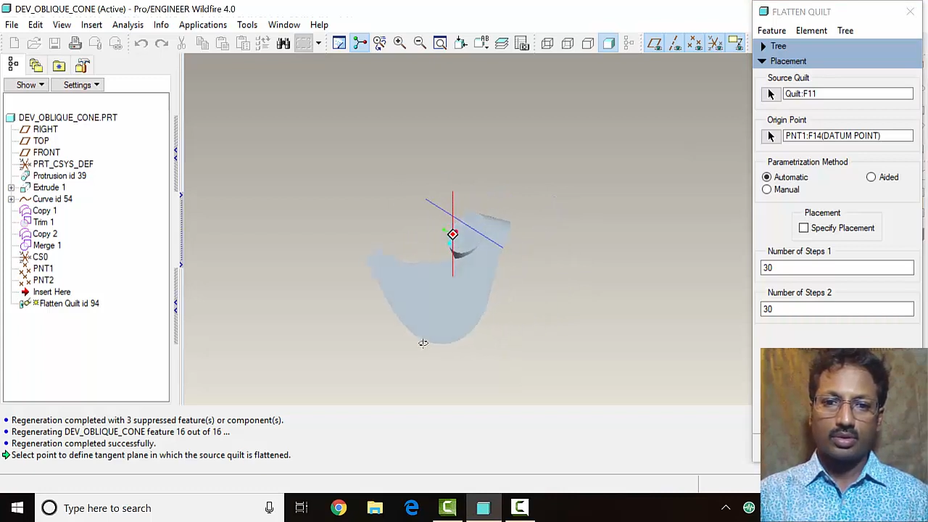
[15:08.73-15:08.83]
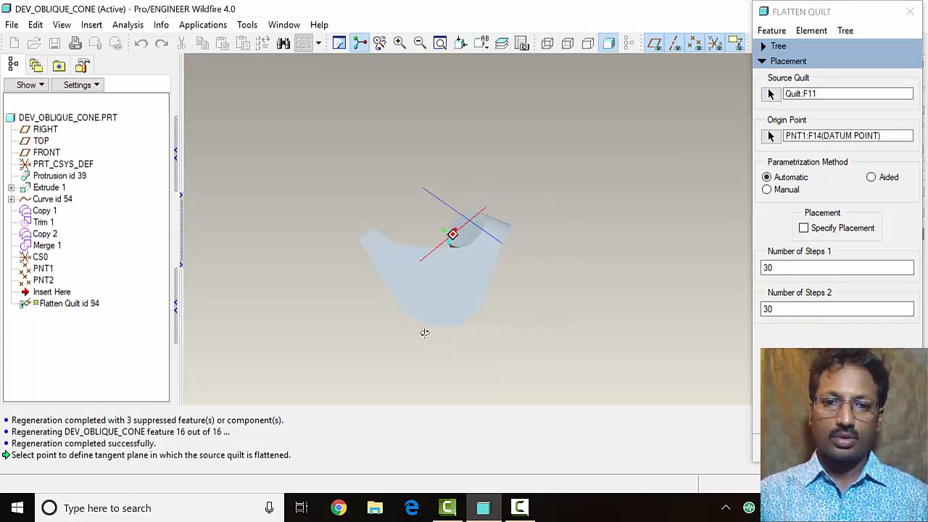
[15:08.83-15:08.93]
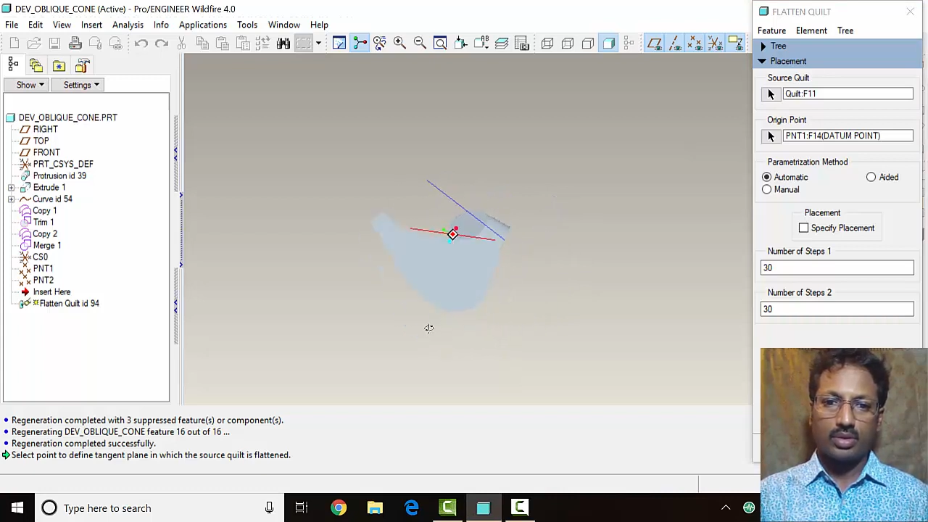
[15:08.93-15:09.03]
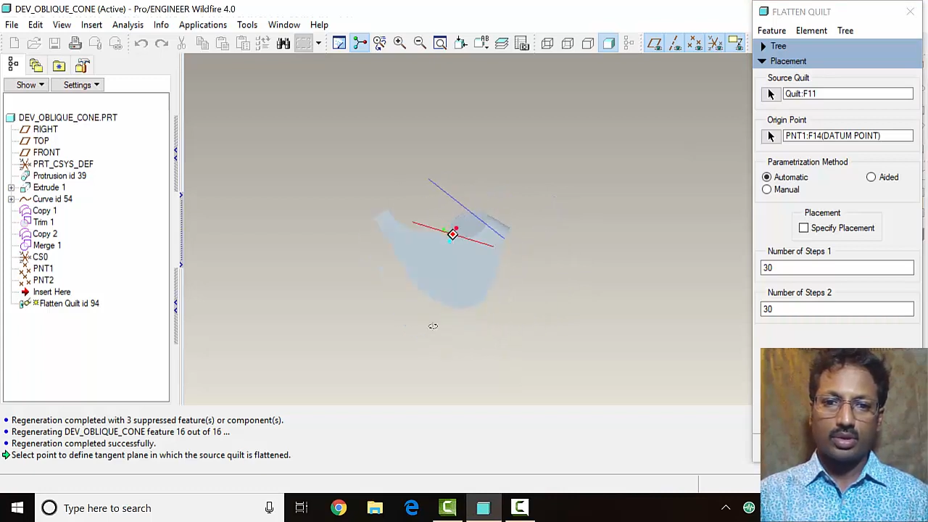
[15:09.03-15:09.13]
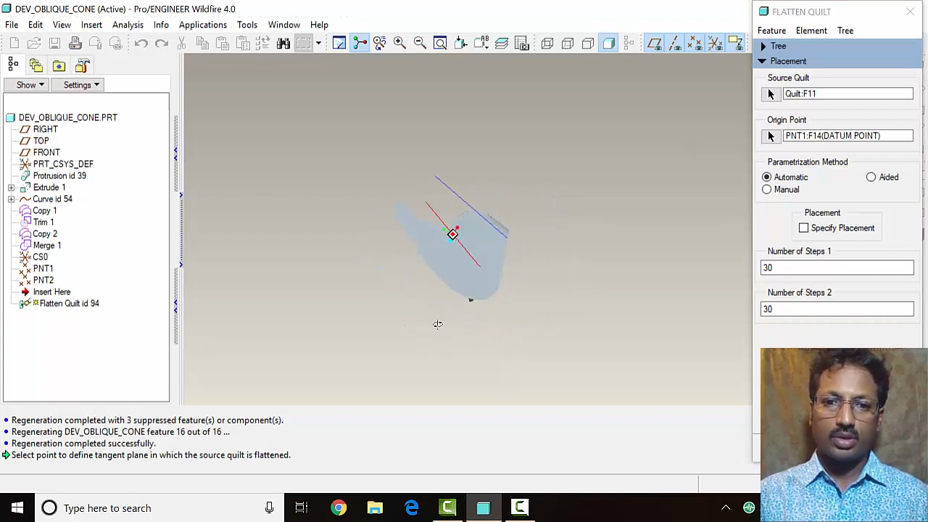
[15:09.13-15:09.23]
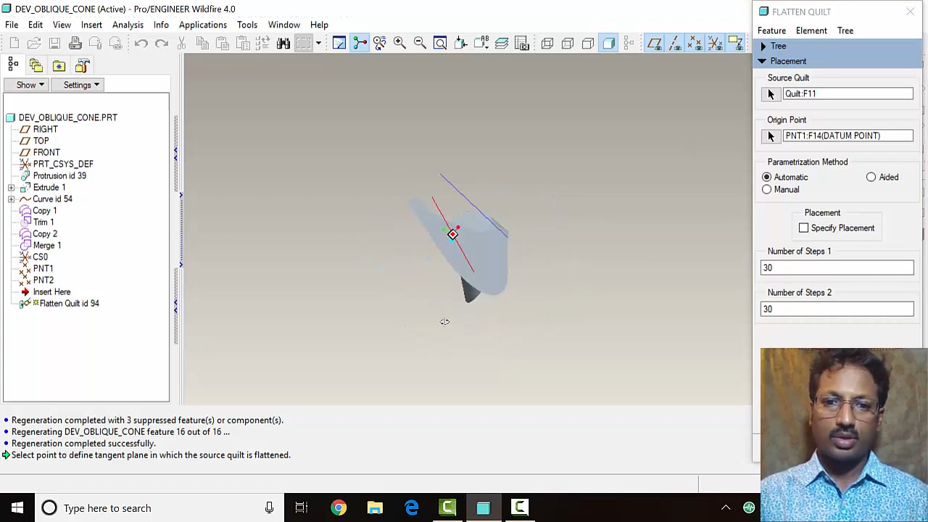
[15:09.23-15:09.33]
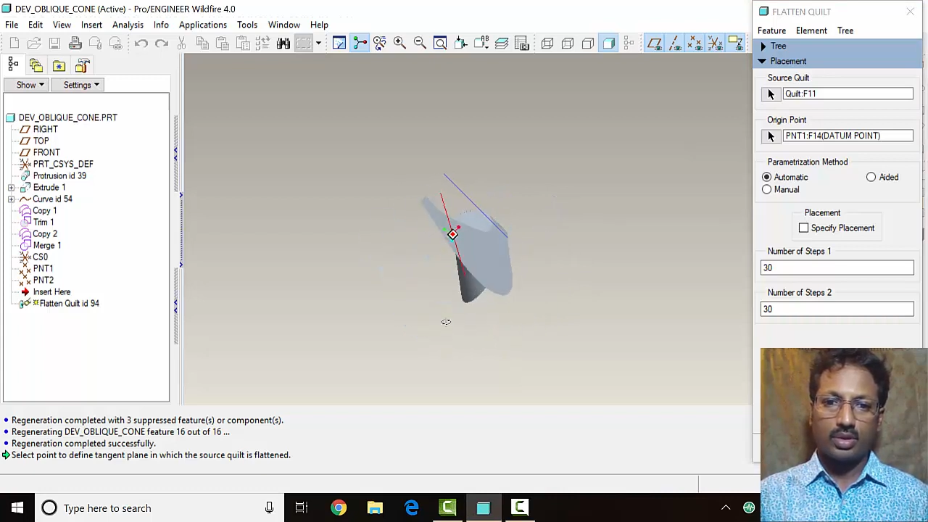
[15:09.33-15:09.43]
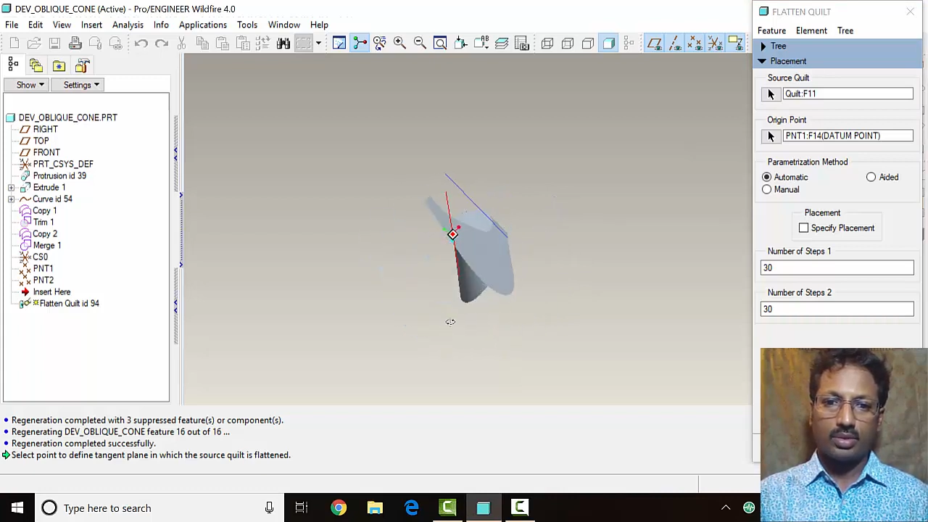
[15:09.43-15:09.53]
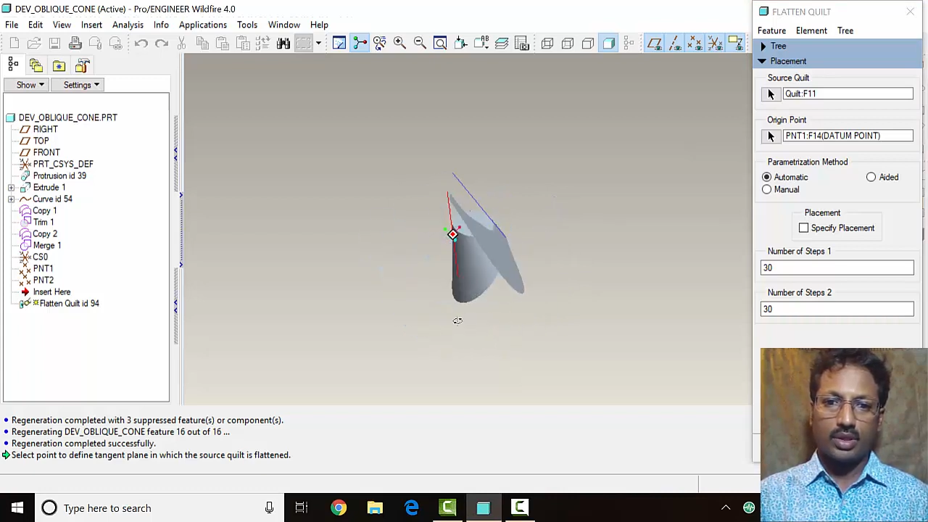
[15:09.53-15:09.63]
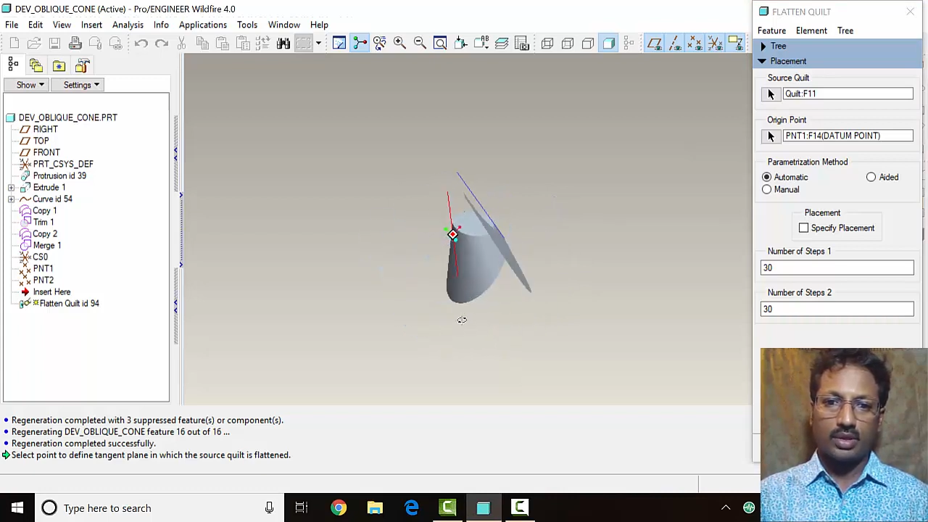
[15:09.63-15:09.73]
So this is
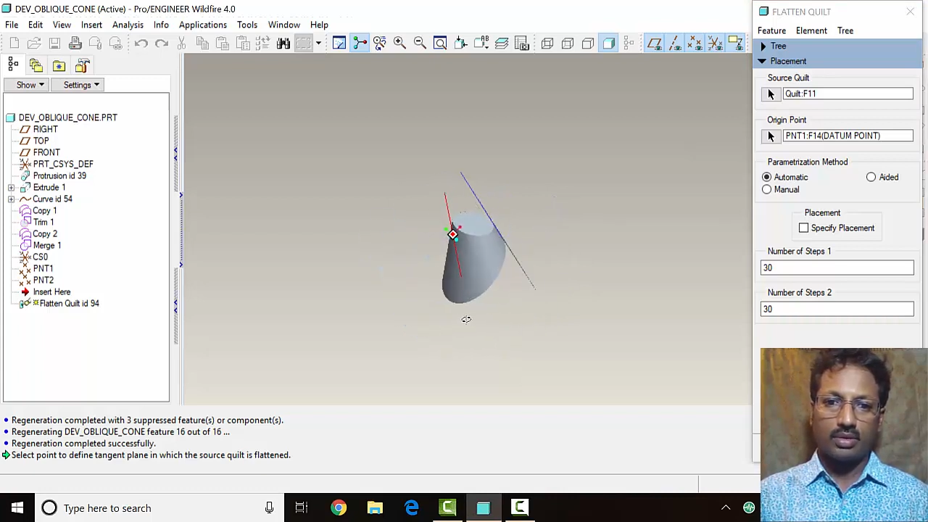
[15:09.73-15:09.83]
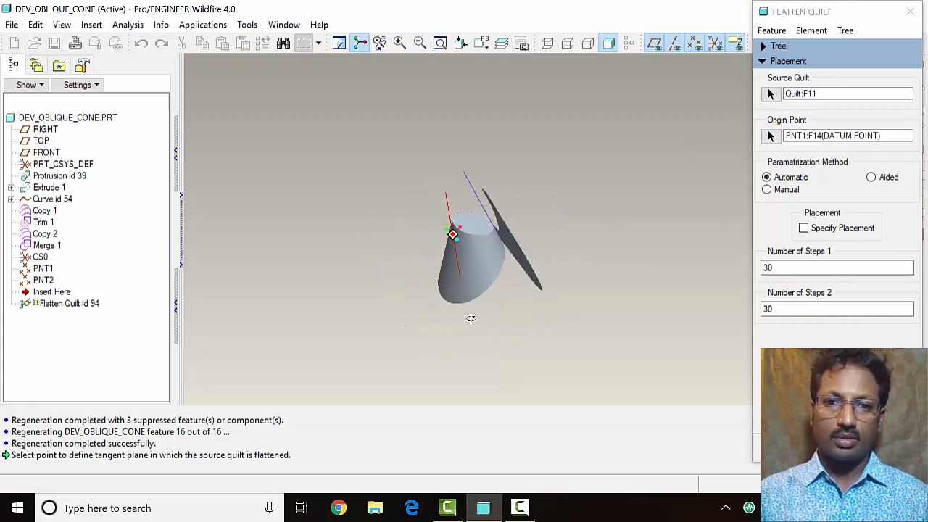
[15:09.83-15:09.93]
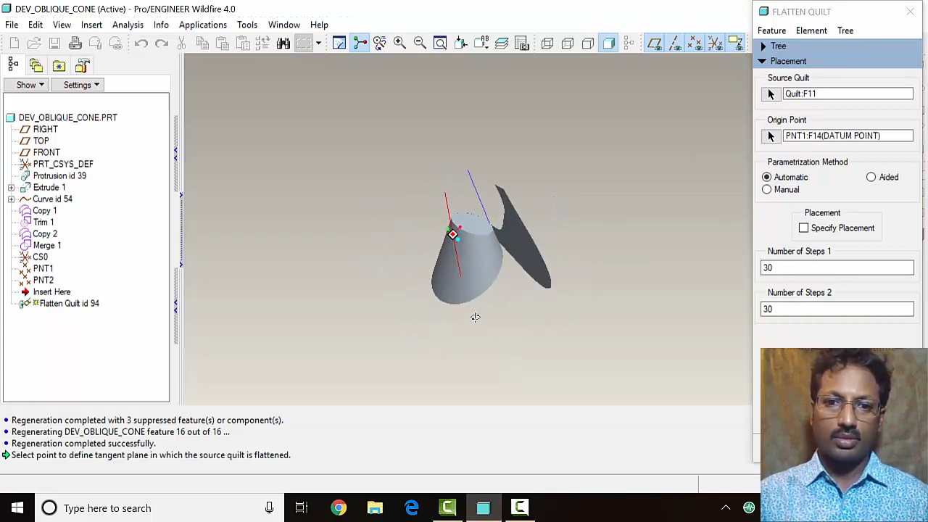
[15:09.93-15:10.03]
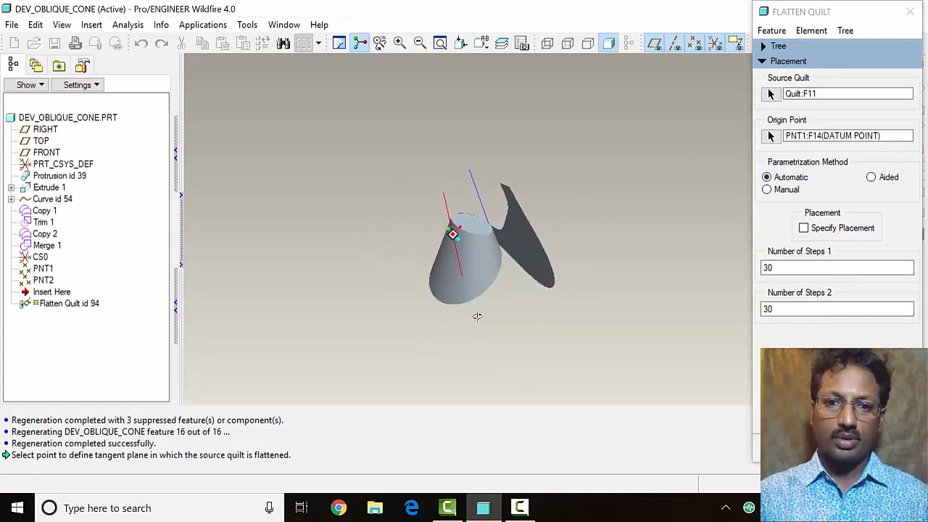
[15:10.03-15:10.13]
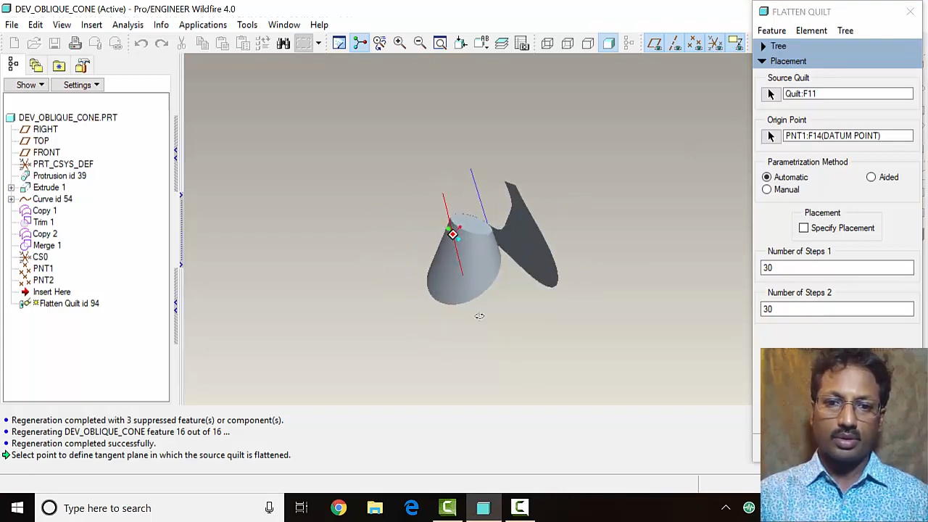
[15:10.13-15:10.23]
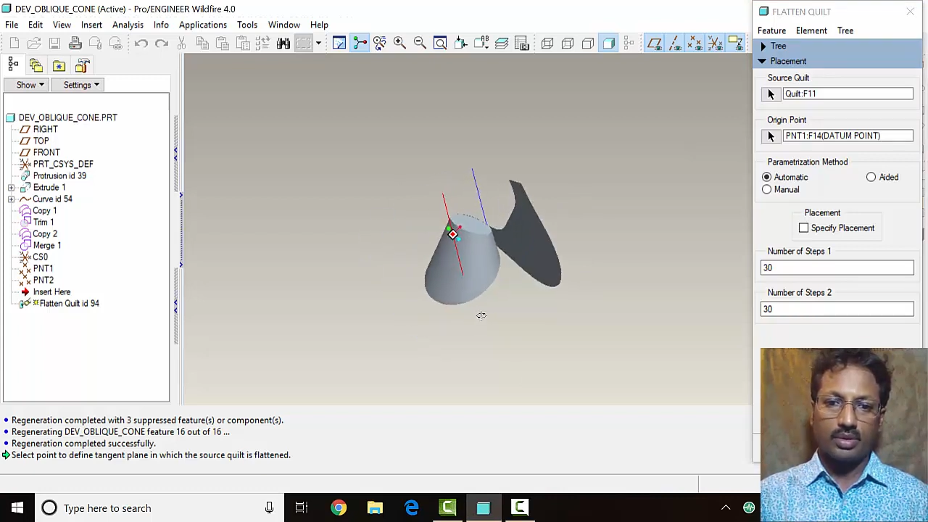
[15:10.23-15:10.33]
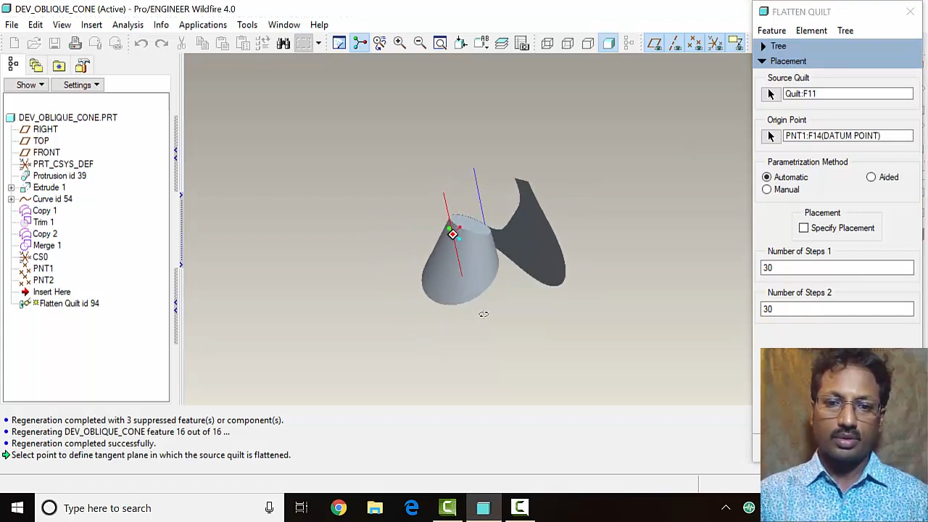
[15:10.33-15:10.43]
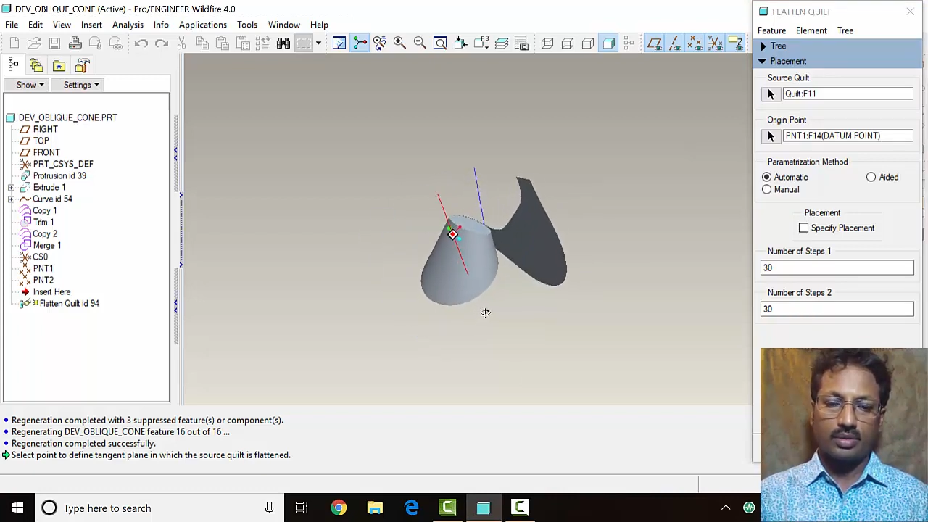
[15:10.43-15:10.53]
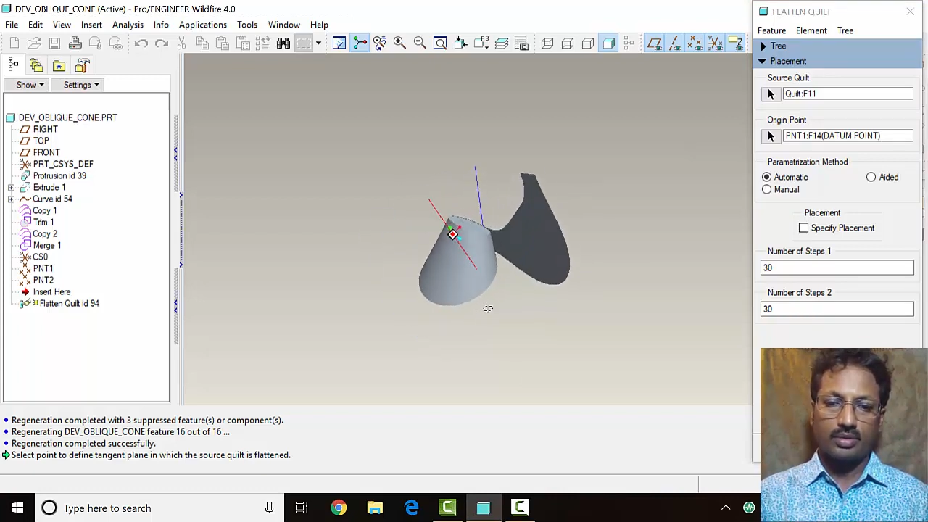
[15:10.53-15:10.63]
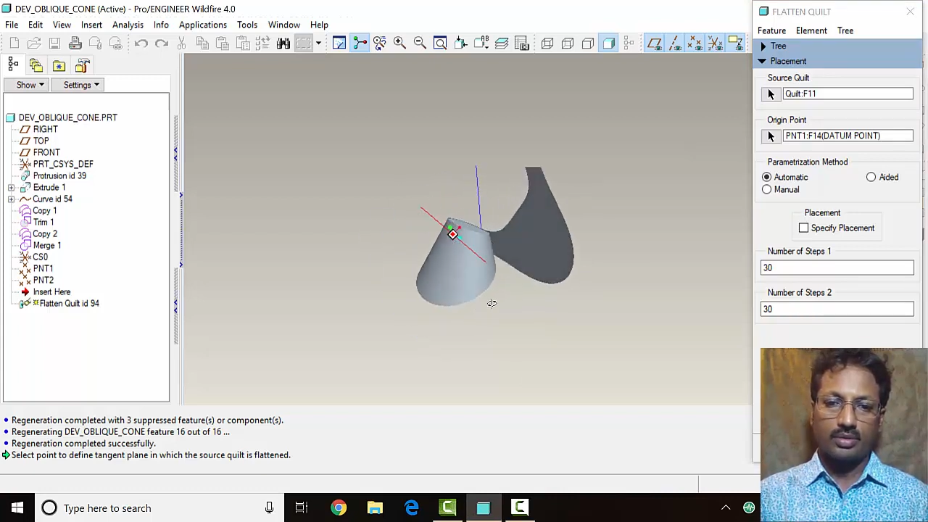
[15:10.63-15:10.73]
going to be the
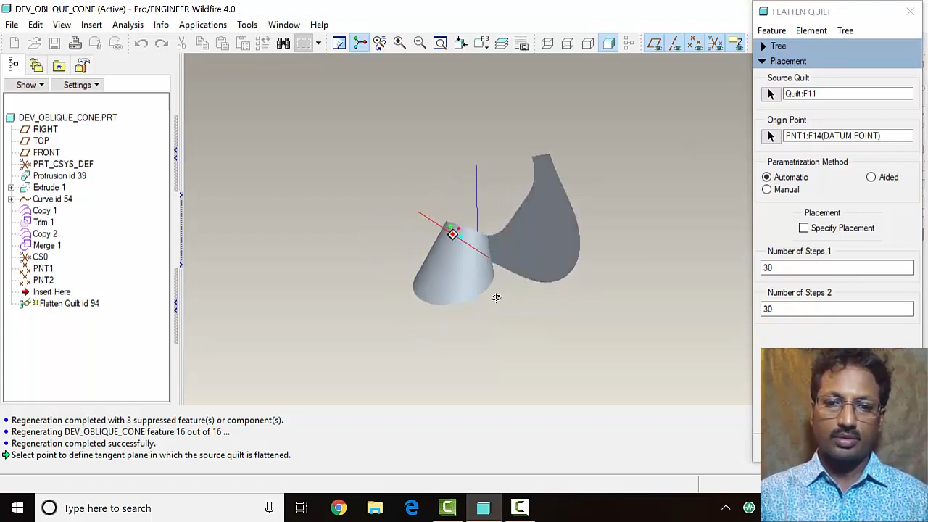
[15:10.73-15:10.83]
development.